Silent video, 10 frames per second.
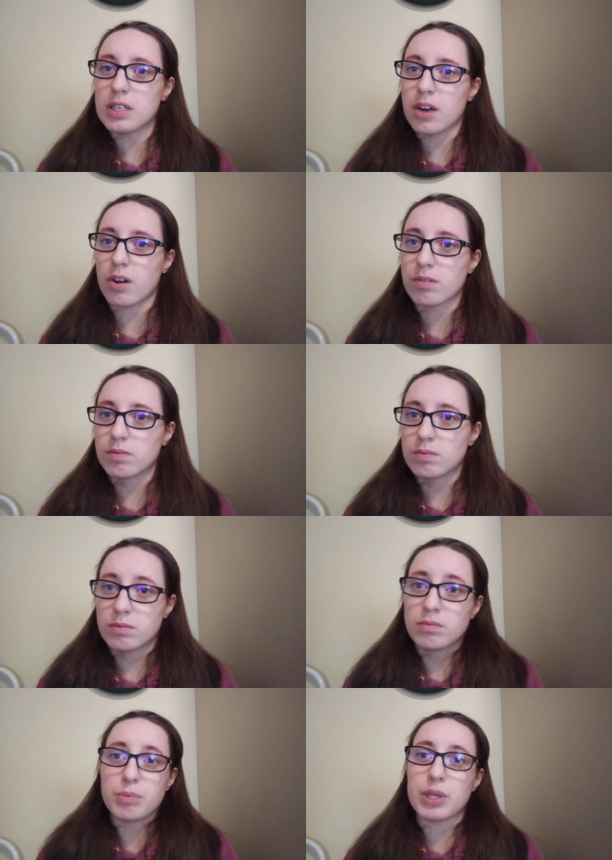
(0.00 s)
in our
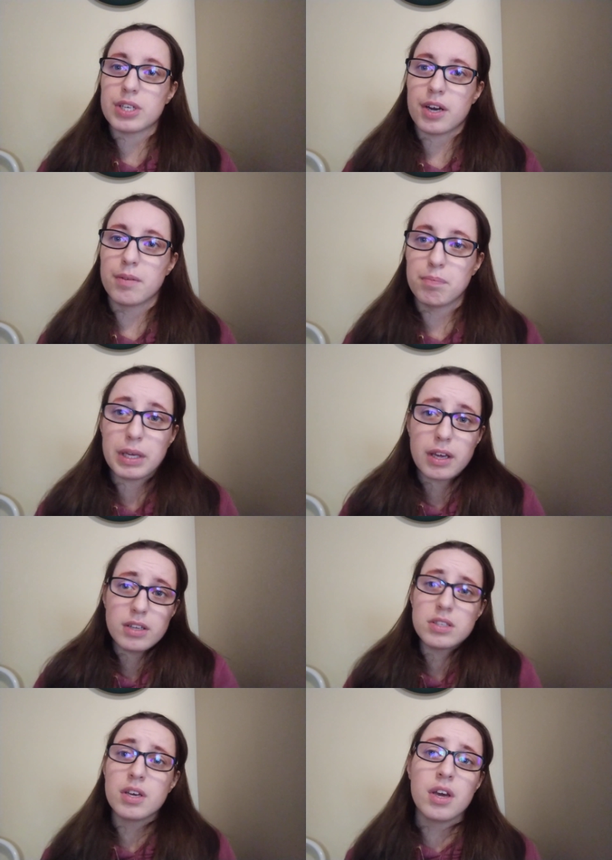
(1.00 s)
military?
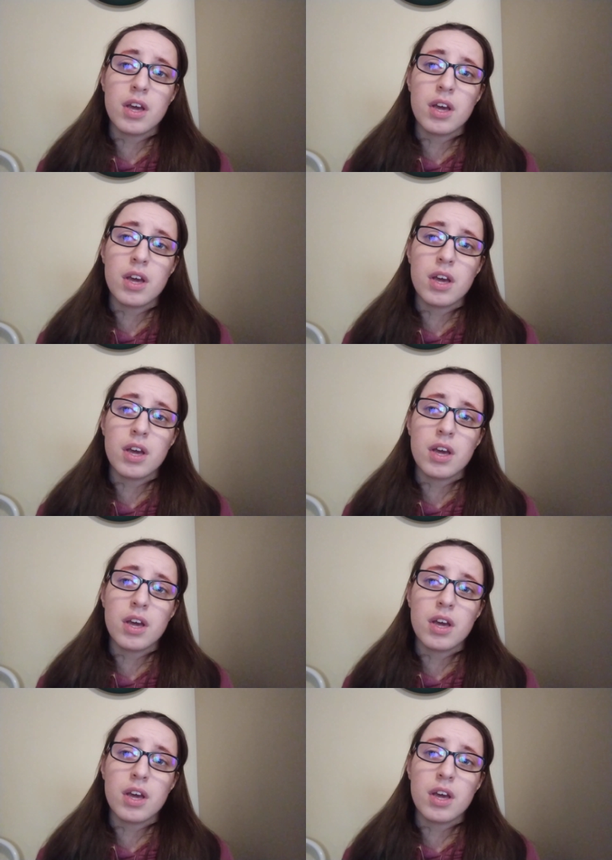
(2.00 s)
Because